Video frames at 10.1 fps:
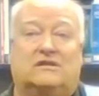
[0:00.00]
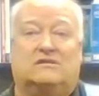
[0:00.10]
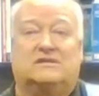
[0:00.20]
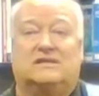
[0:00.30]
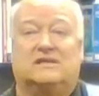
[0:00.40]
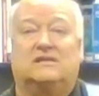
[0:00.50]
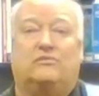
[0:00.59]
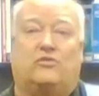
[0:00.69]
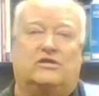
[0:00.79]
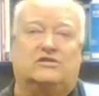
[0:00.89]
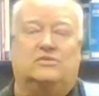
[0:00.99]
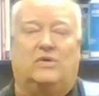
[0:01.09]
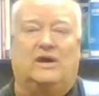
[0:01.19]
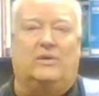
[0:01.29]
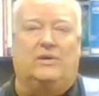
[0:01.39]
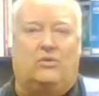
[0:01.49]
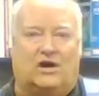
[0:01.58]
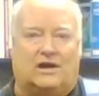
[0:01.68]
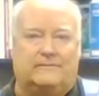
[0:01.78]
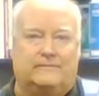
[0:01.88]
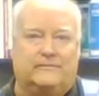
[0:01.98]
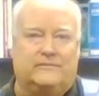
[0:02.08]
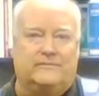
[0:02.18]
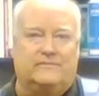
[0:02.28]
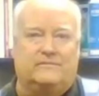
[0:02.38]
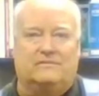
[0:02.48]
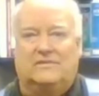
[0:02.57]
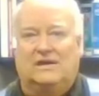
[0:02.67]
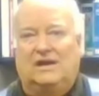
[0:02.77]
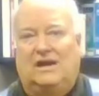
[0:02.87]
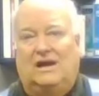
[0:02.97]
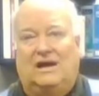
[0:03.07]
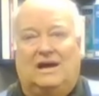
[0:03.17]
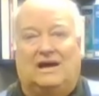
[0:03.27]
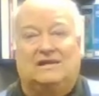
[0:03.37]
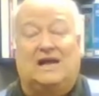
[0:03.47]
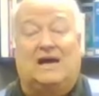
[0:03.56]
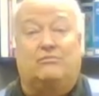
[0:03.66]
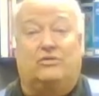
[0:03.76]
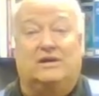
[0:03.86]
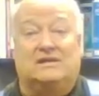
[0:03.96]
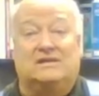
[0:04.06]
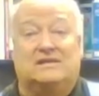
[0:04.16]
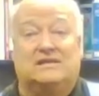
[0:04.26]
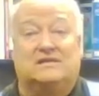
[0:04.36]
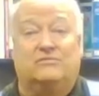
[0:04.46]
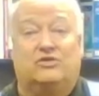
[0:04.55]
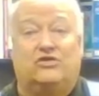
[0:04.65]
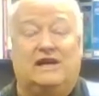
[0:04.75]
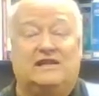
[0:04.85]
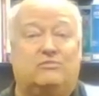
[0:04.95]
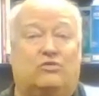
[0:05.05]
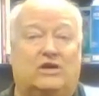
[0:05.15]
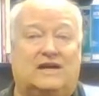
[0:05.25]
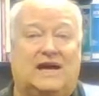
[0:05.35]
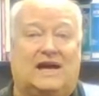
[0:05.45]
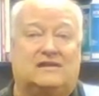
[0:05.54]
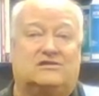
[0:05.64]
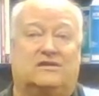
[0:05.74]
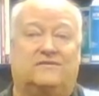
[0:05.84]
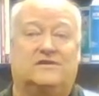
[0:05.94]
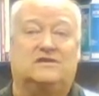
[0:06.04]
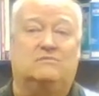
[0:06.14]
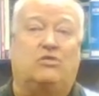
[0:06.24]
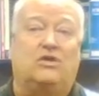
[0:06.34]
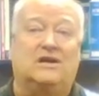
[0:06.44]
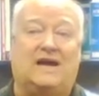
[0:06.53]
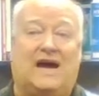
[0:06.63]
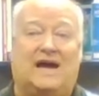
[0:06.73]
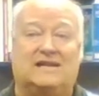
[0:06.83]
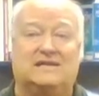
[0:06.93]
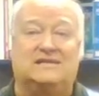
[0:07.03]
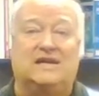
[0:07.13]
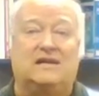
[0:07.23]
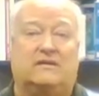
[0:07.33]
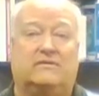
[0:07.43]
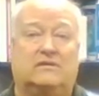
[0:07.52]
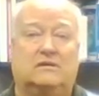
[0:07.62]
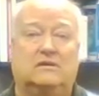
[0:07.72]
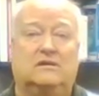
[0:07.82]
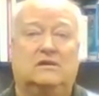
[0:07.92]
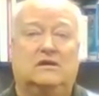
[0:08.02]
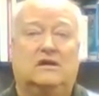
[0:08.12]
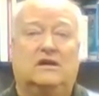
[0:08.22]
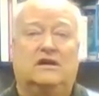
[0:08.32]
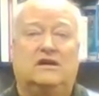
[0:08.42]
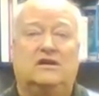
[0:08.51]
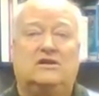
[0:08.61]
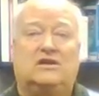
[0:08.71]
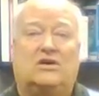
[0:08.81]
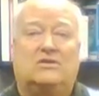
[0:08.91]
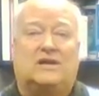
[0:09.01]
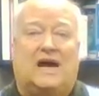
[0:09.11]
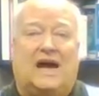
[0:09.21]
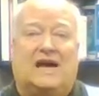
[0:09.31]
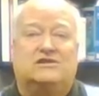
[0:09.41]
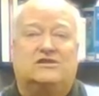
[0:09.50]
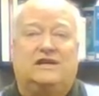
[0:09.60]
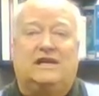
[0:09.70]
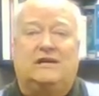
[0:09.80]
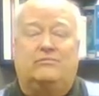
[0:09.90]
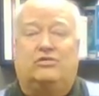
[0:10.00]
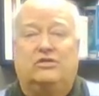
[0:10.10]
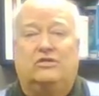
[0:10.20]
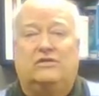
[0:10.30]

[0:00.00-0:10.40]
system works the way we want. At that point, the system creates more attack surface and more attack incentive. You don't actually improve